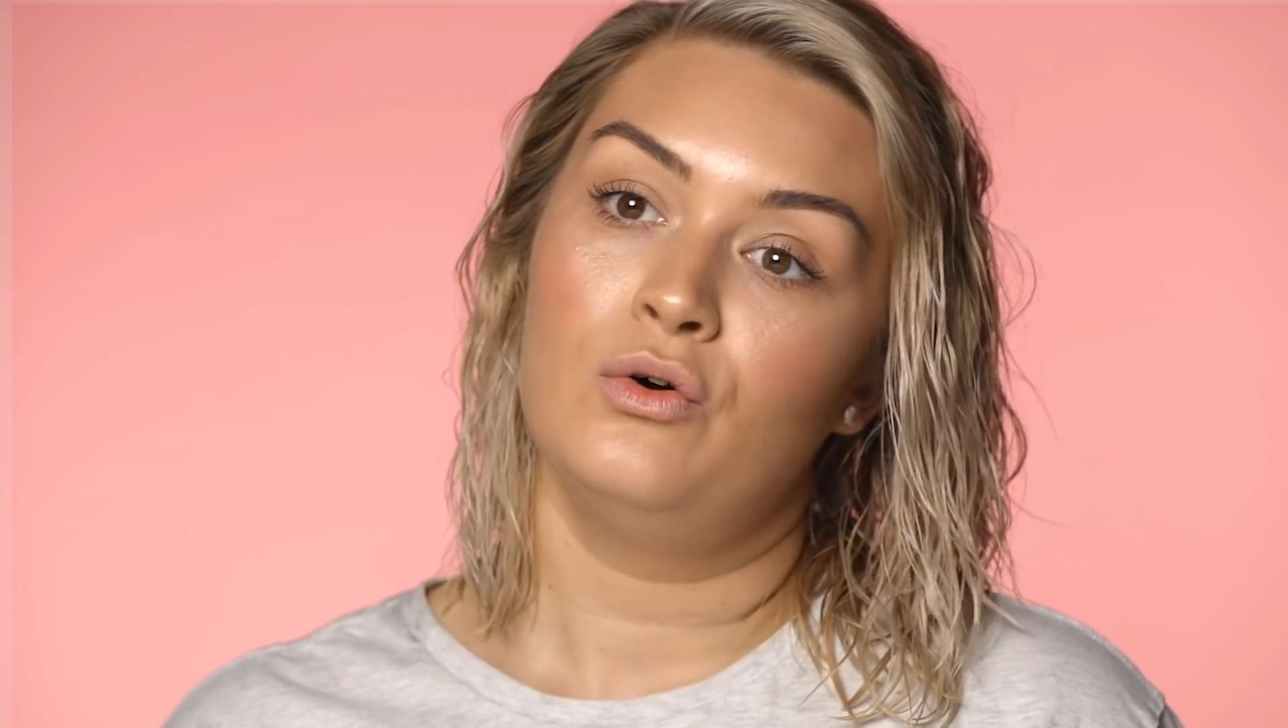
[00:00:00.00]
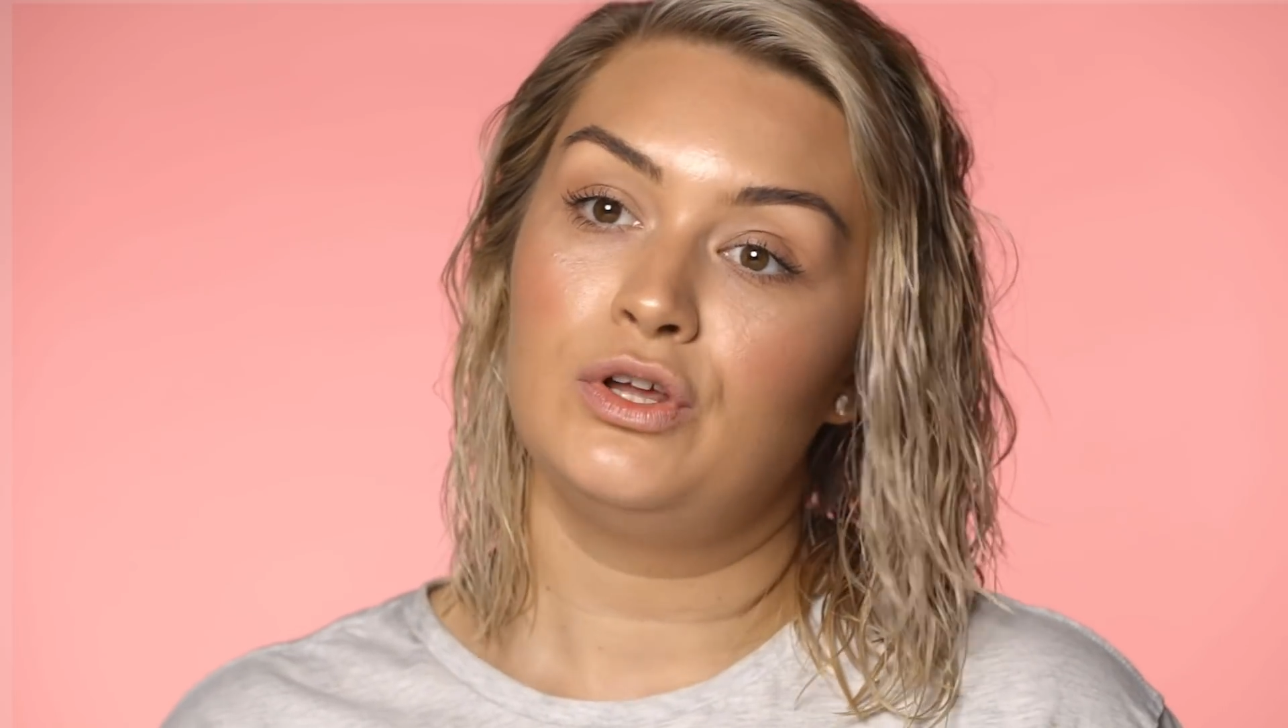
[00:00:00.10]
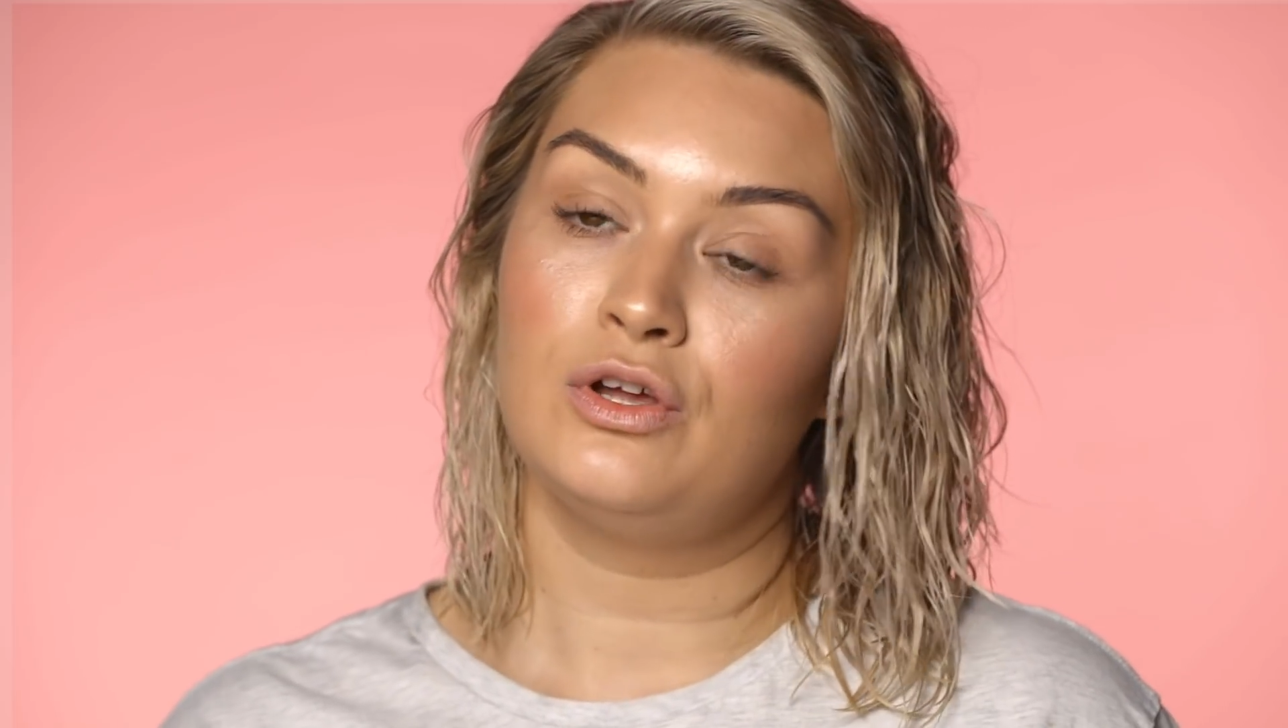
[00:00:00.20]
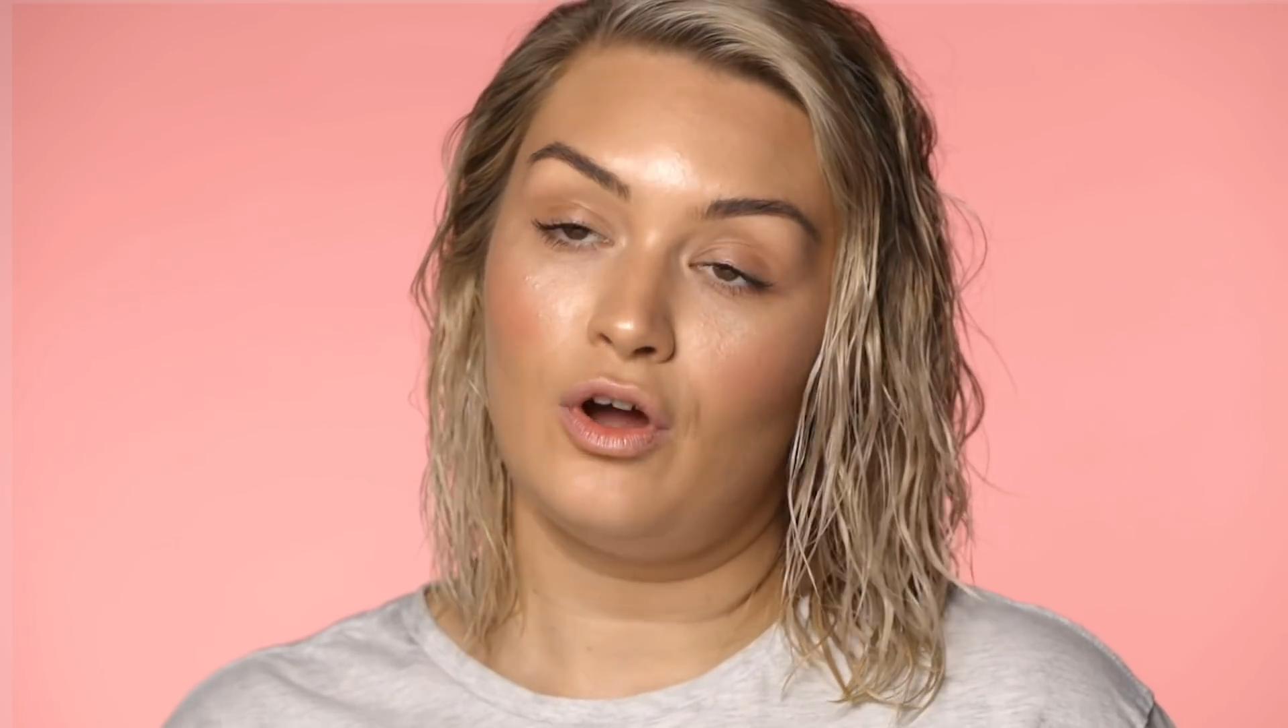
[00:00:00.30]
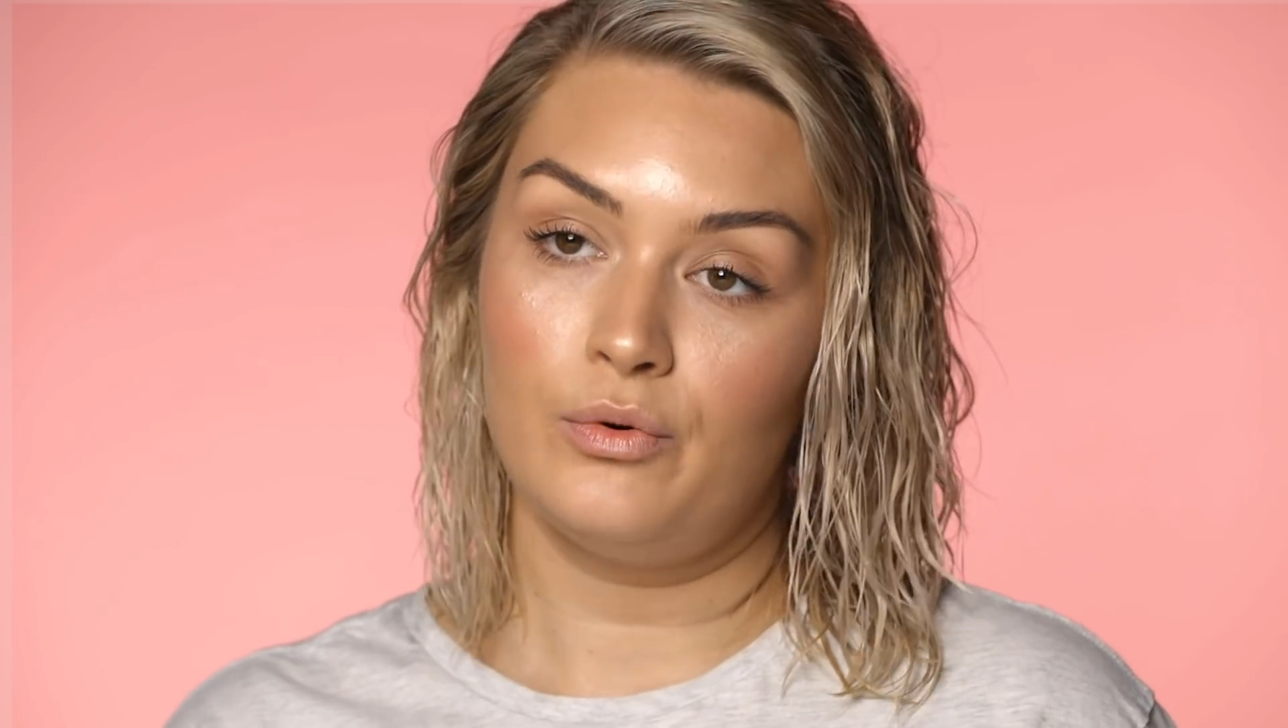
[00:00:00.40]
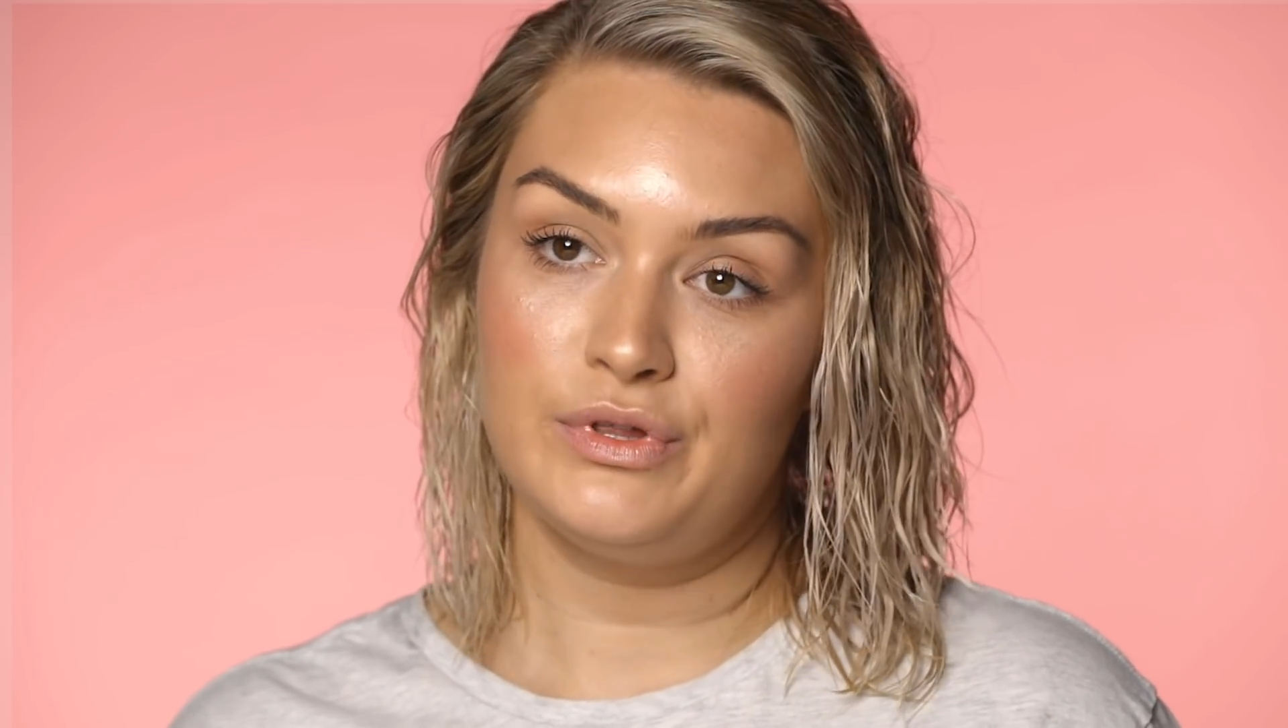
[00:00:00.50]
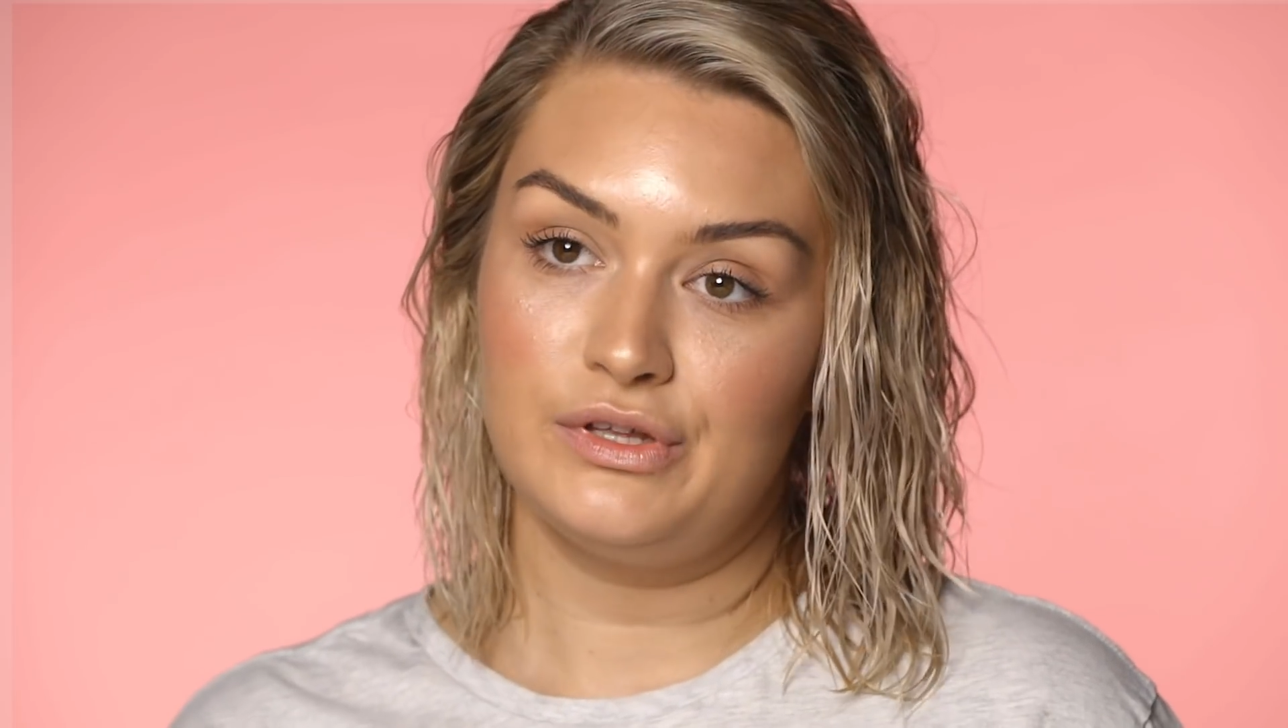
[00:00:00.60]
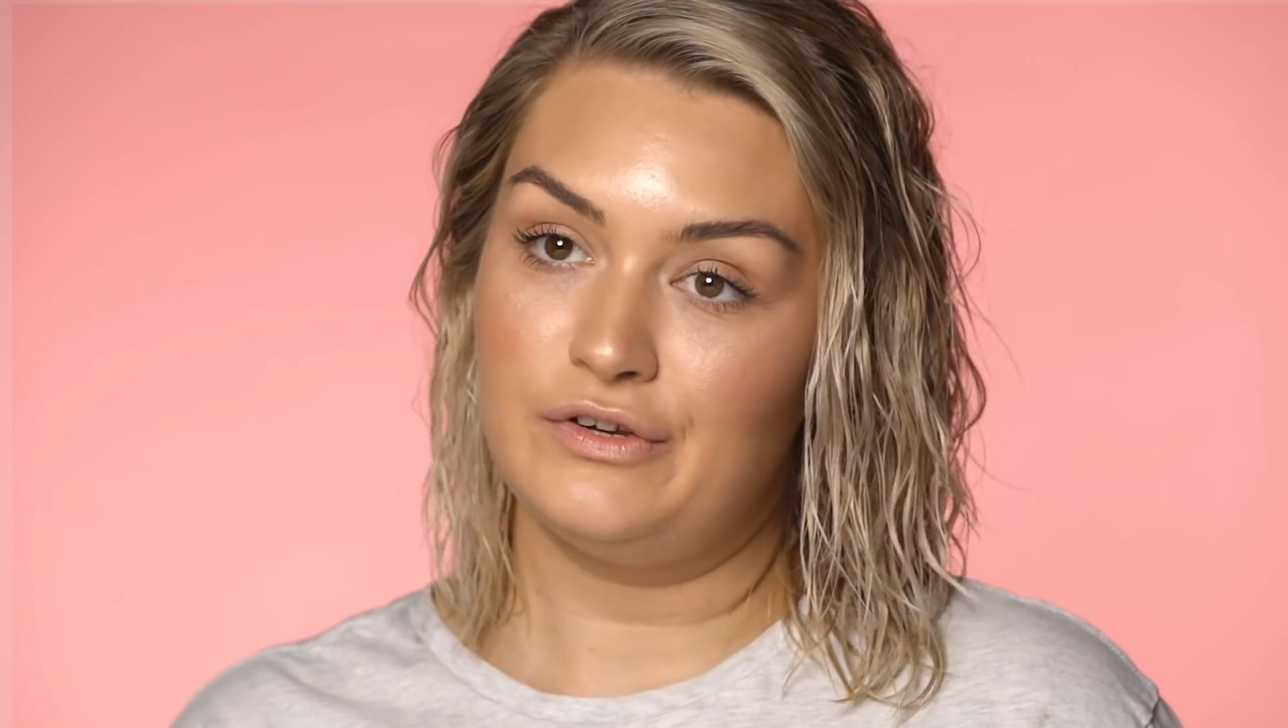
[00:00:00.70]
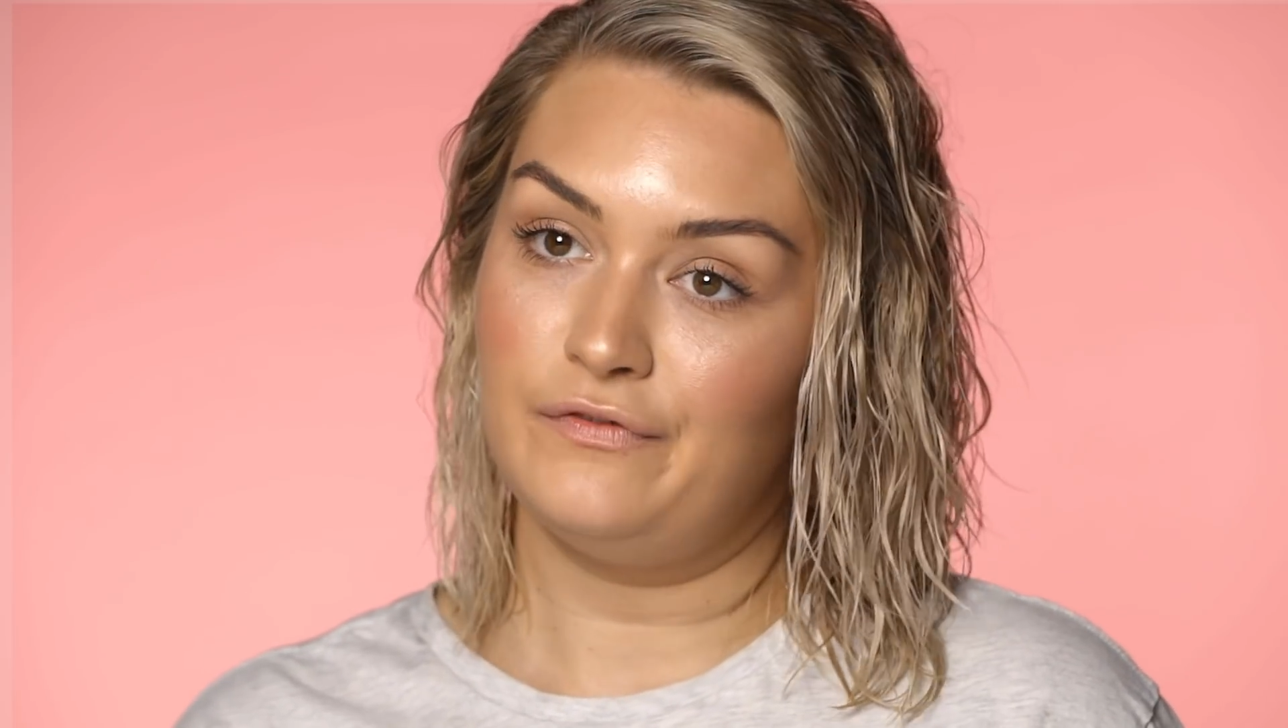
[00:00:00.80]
or you can go in with a